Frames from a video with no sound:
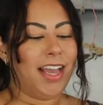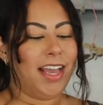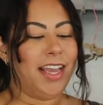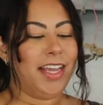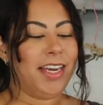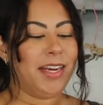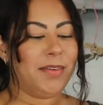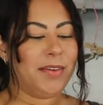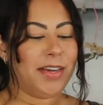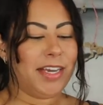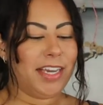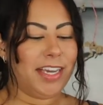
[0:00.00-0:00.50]

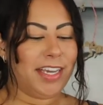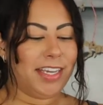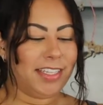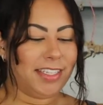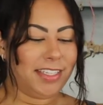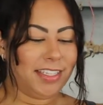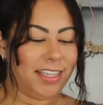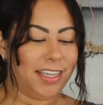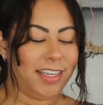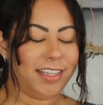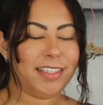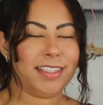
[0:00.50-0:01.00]

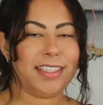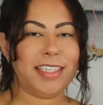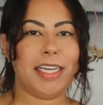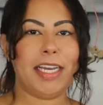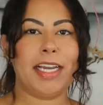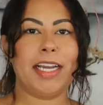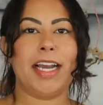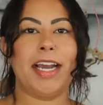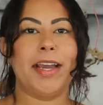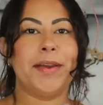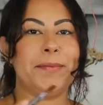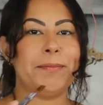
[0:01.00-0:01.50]
Anyways, see,
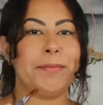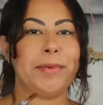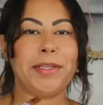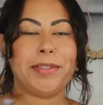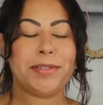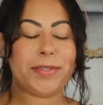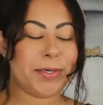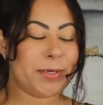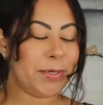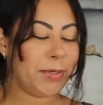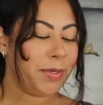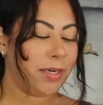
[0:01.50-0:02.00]
I got in my
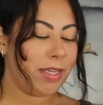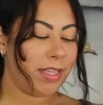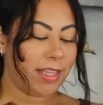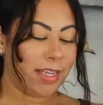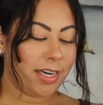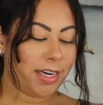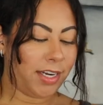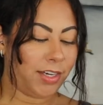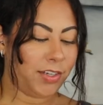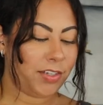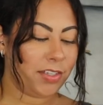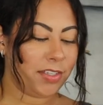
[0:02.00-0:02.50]
zone, and
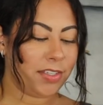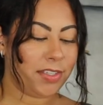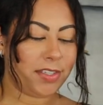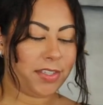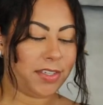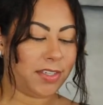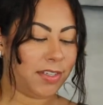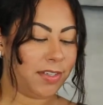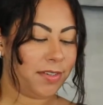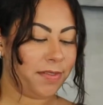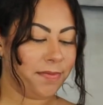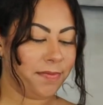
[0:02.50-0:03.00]
then I
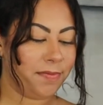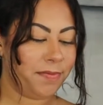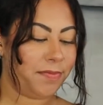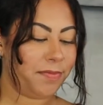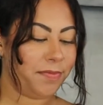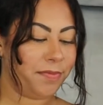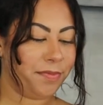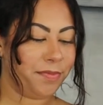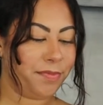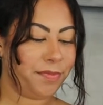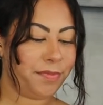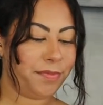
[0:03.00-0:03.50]
just
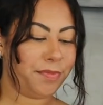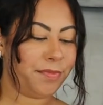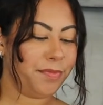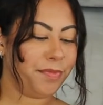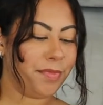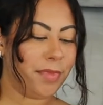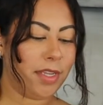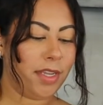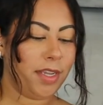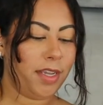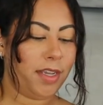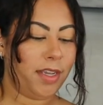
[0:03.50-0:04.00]

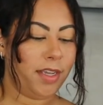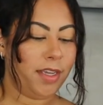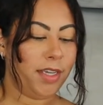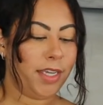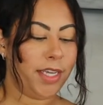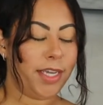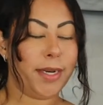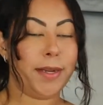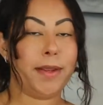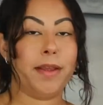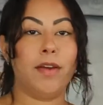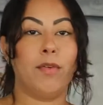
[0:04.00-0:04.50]

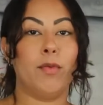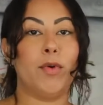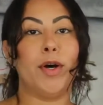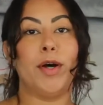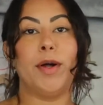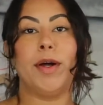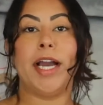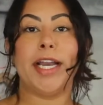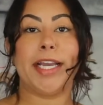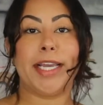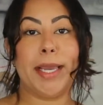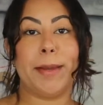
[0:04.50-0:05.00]

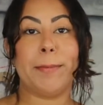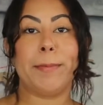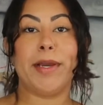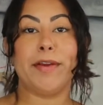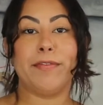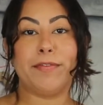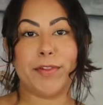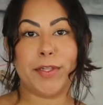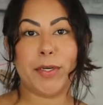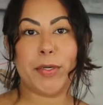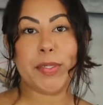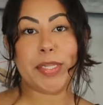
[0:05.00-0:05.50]
I get in my
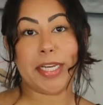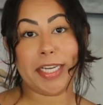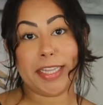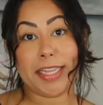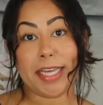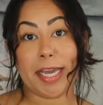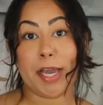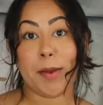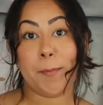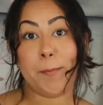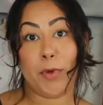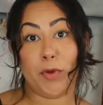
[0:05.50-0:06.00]
flow like
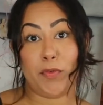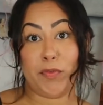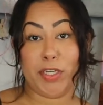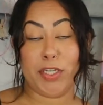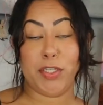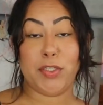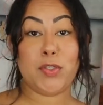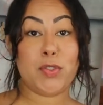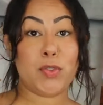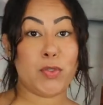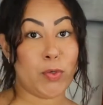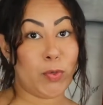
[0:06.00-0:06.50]
that movie
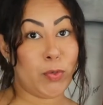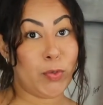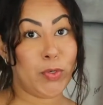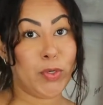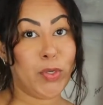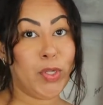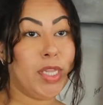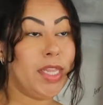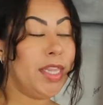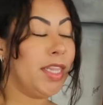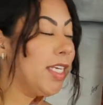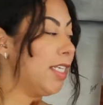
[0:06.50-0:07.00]

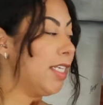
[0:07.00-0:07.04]
Soul.